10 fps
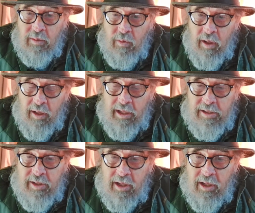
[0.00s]
where
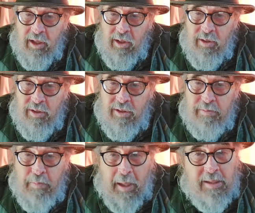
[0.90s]
he's gonna
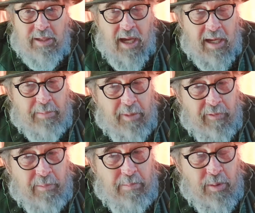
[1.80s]
lose big time
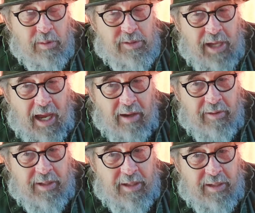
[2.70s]
if he pulls
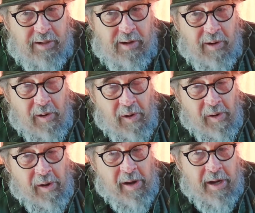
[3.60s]
out,
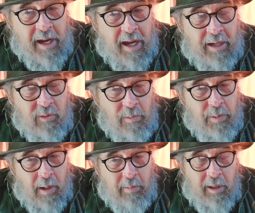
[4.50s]
and will
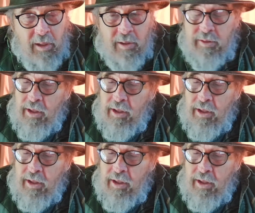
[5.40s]
probably lose